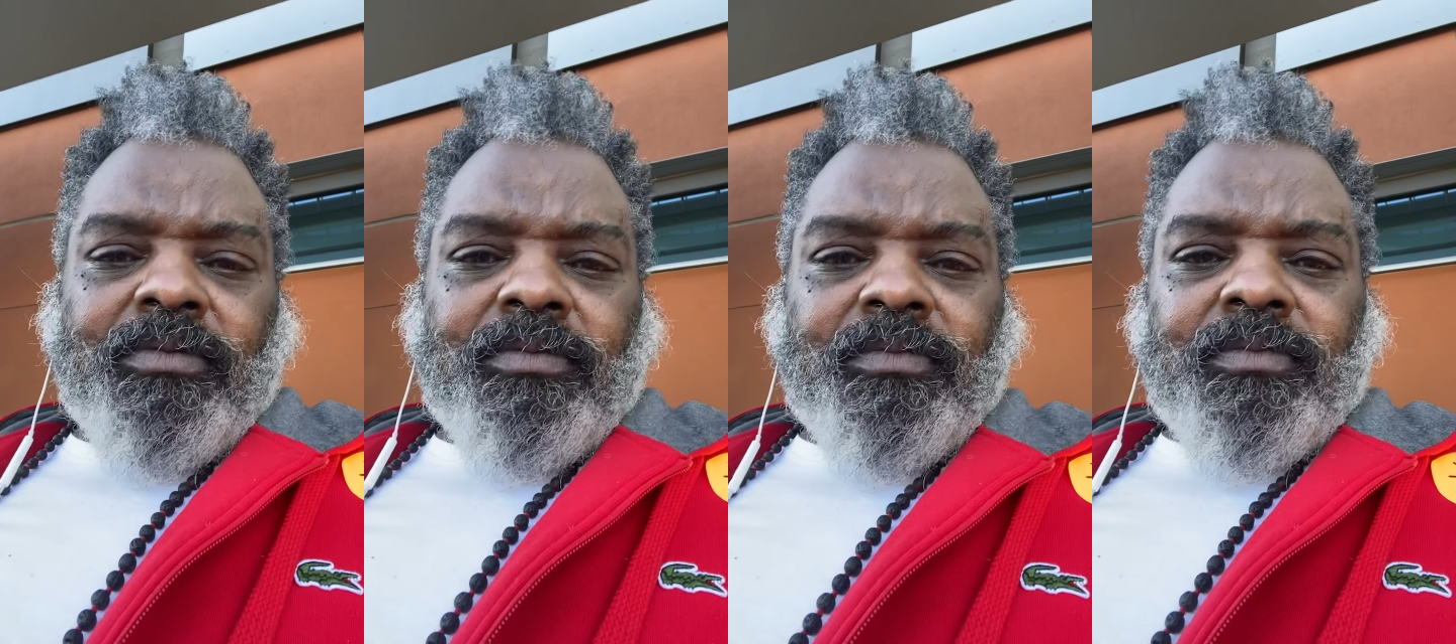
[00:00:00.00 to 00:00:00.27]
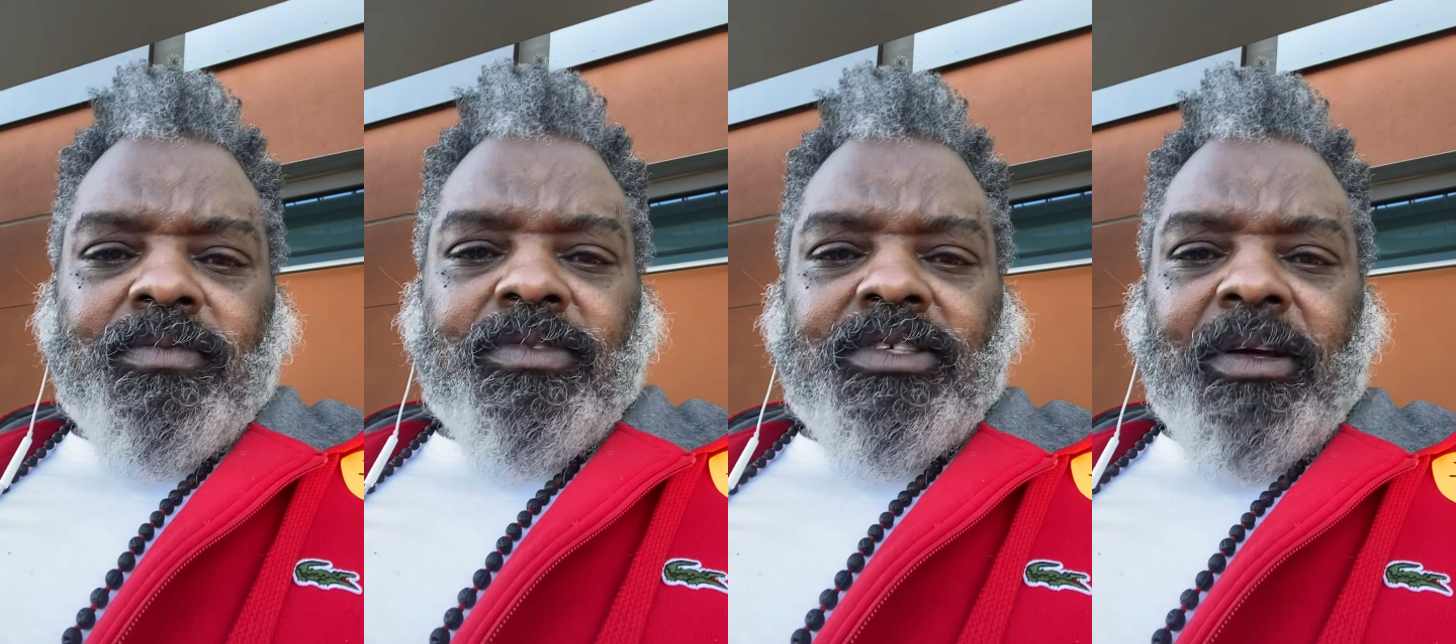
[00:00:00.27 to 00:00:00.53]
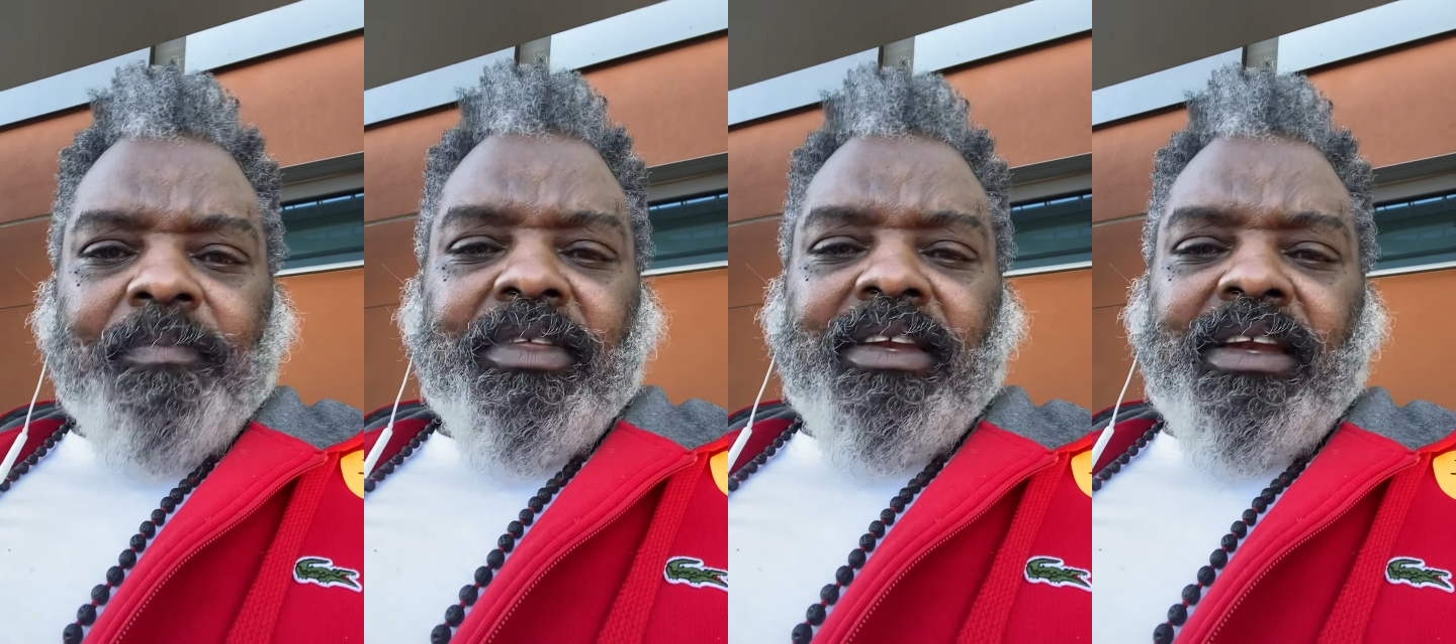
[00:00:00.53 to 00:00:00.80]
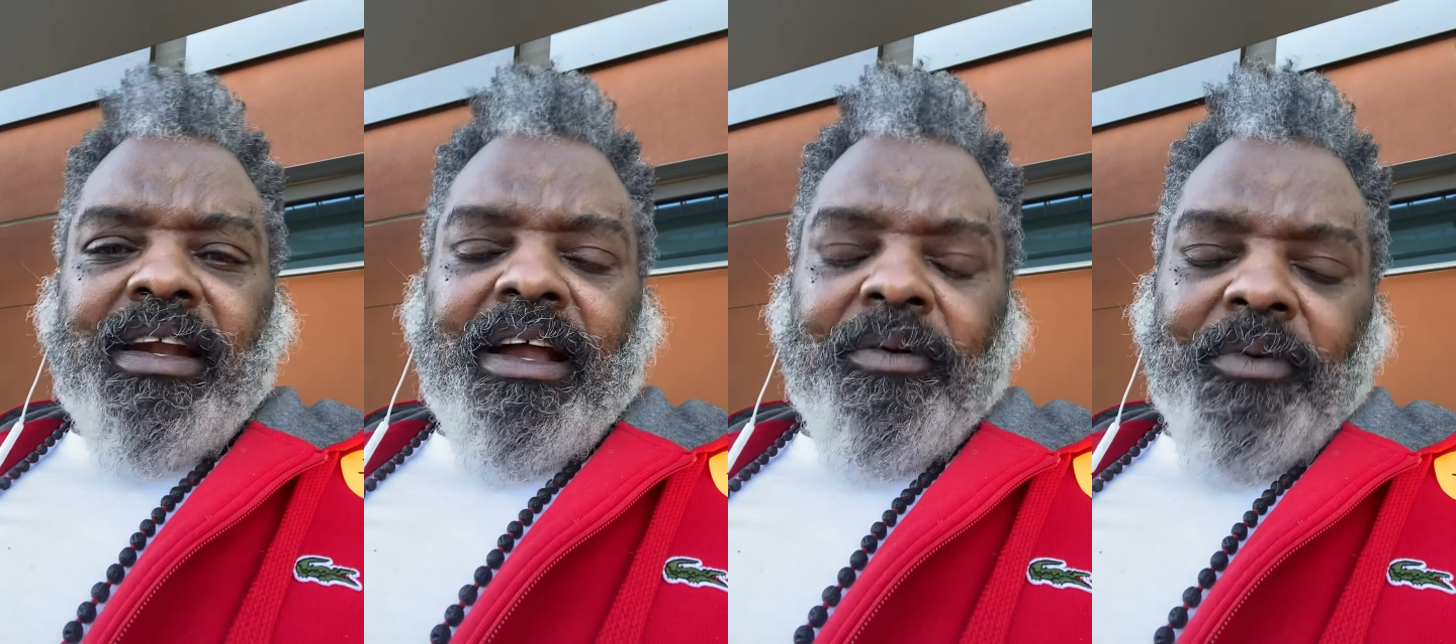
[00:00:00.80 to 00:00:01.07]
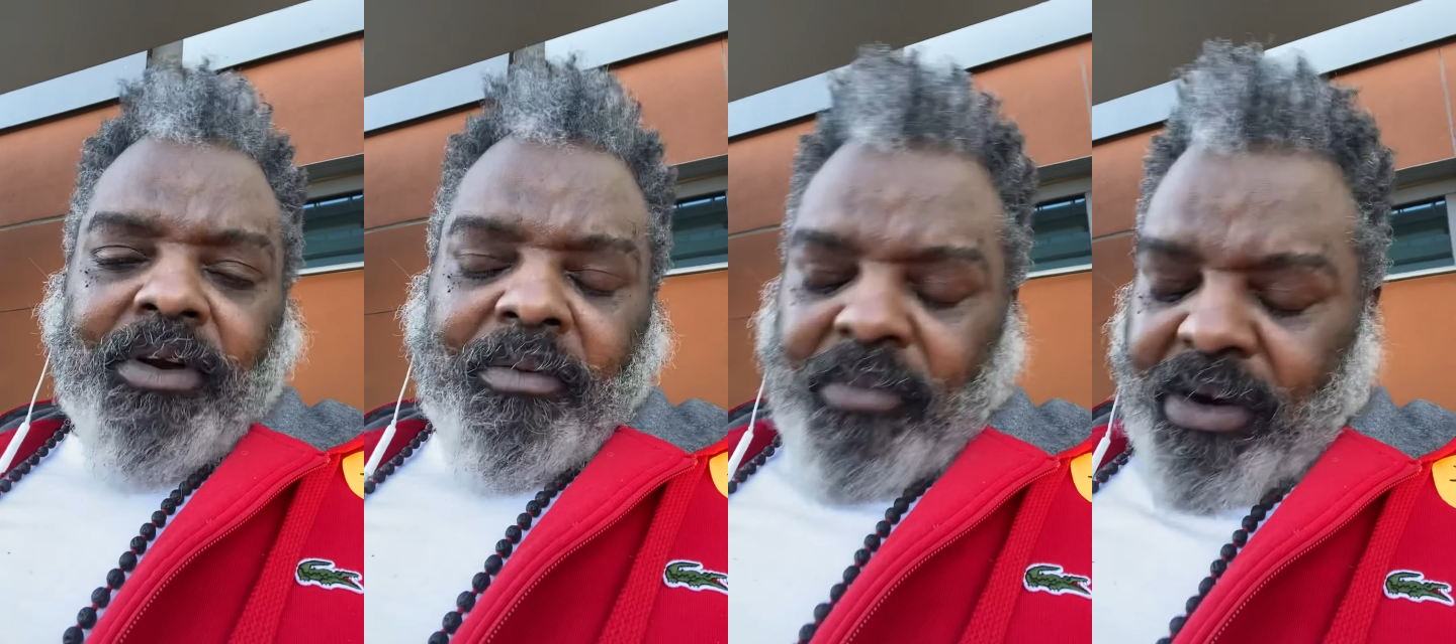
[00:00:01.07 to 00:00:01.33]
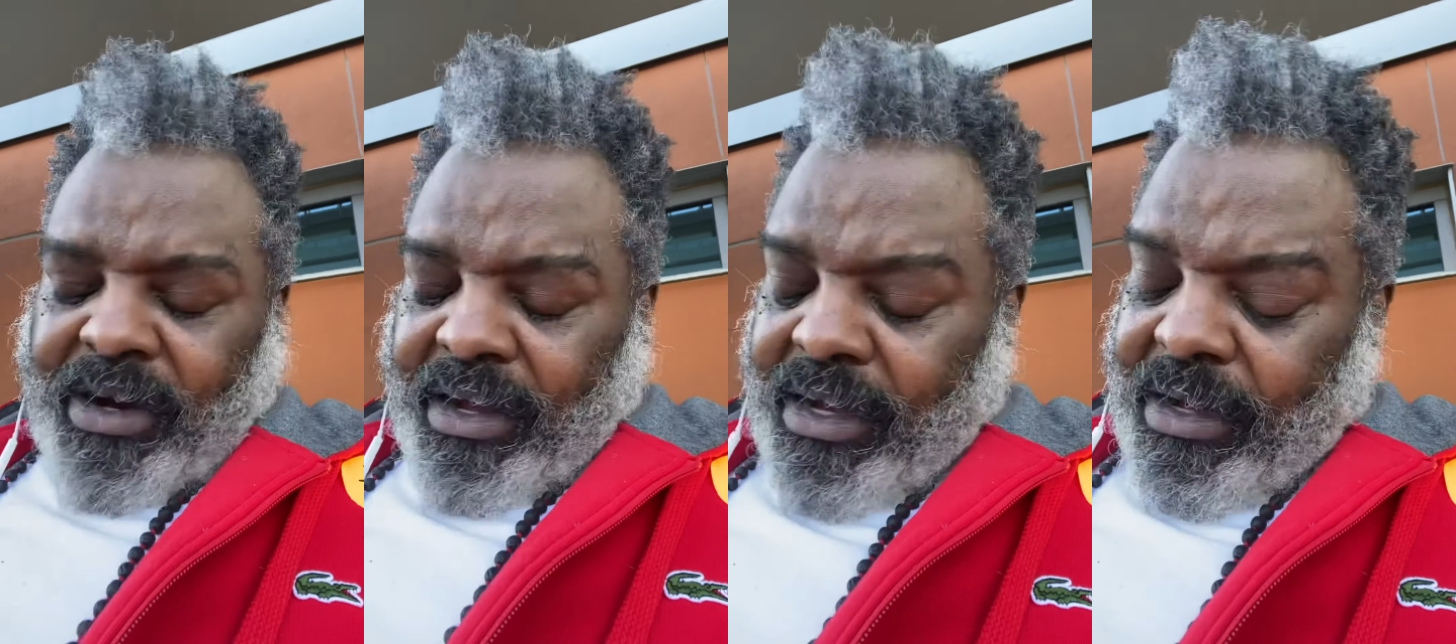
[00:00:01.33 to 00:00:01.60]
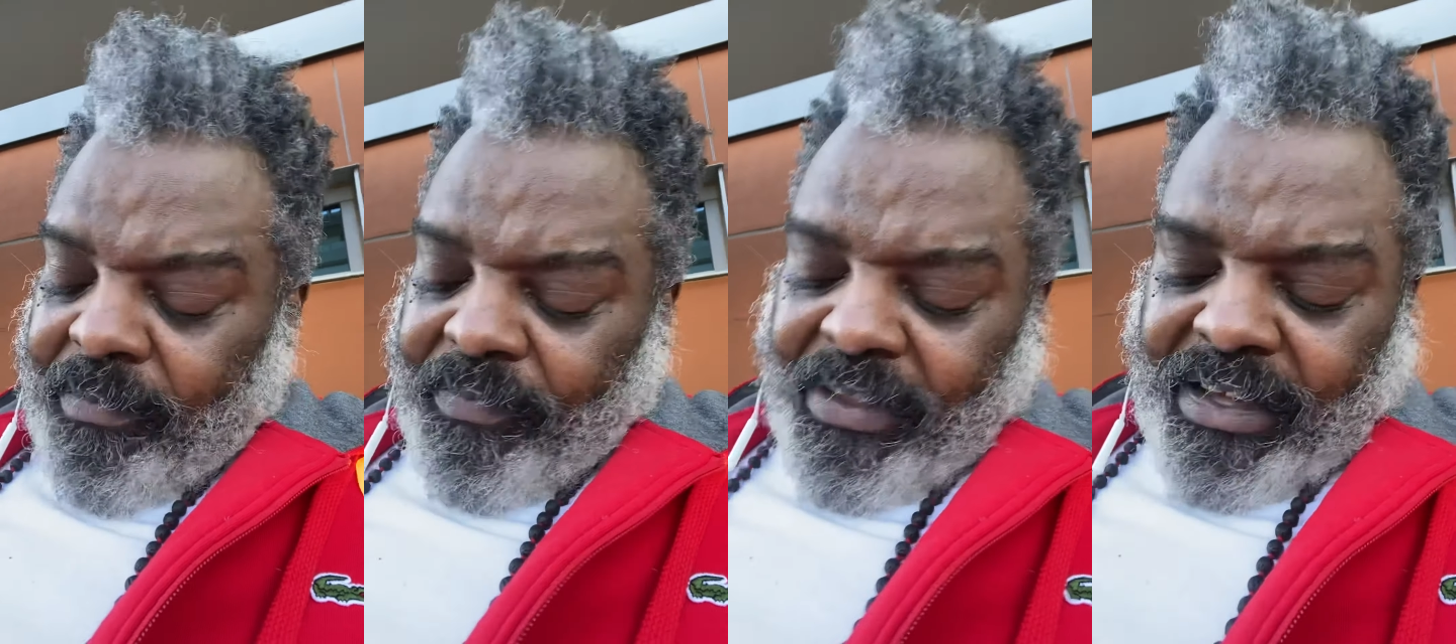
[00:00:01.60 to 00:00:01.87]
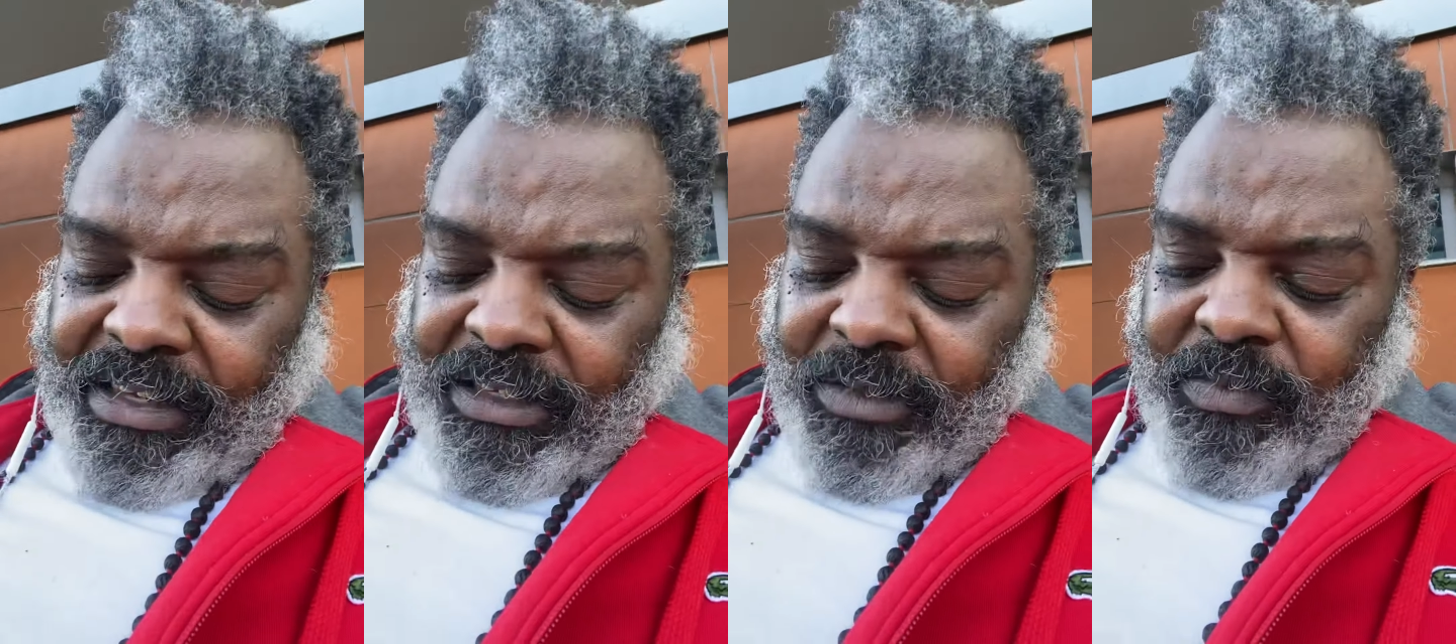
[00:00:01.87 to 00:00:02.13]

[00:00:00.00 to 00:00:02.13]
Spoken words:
something that I want to bring up that's